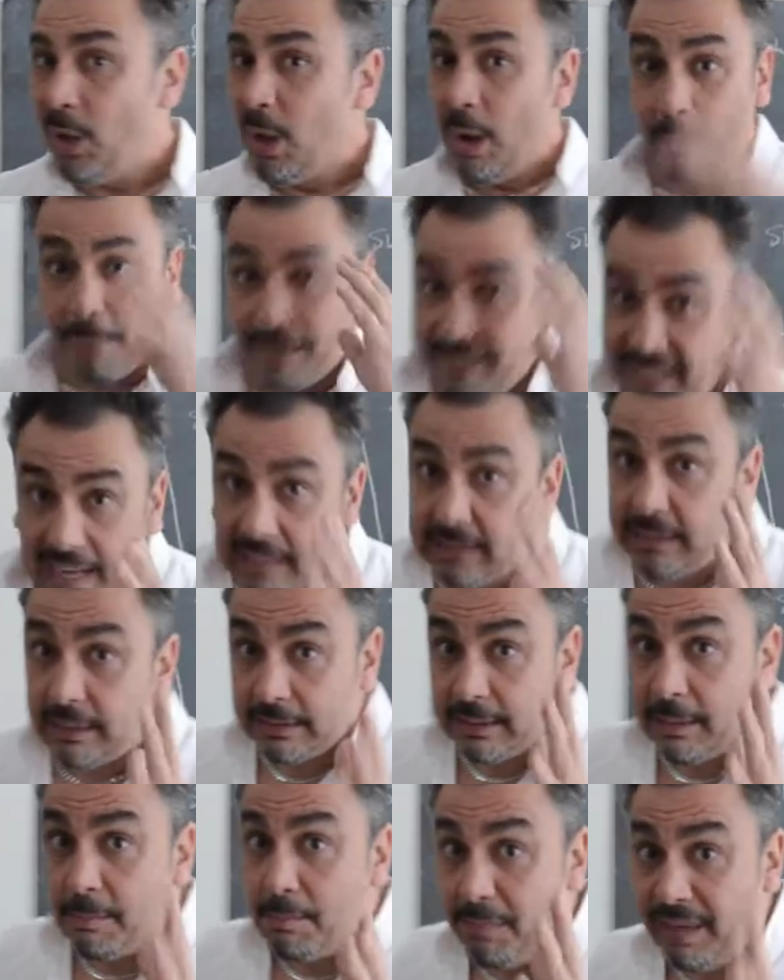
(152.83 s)
But that
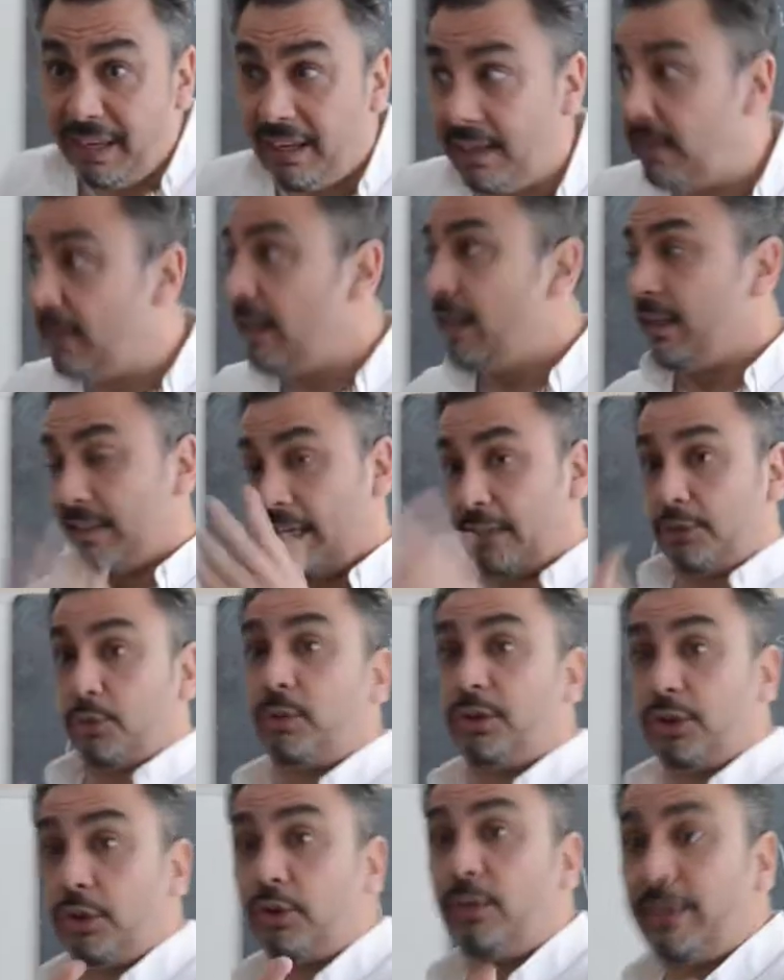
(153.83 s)
doesn't mean that's what
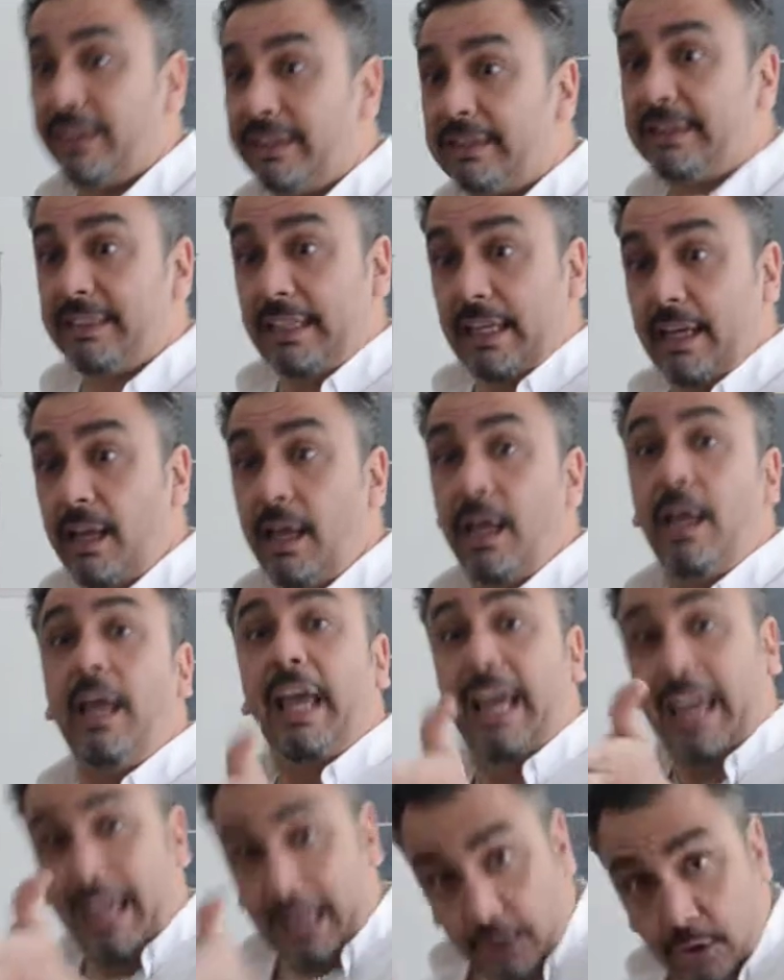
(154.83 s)
you're going to see
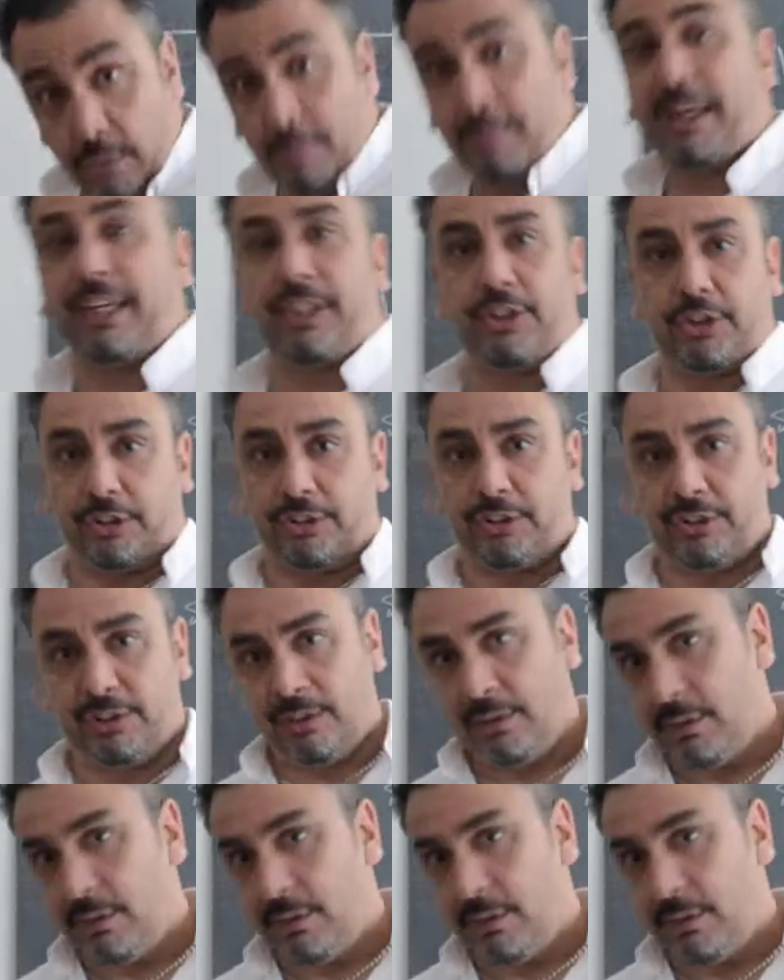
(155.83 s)
in your pictures.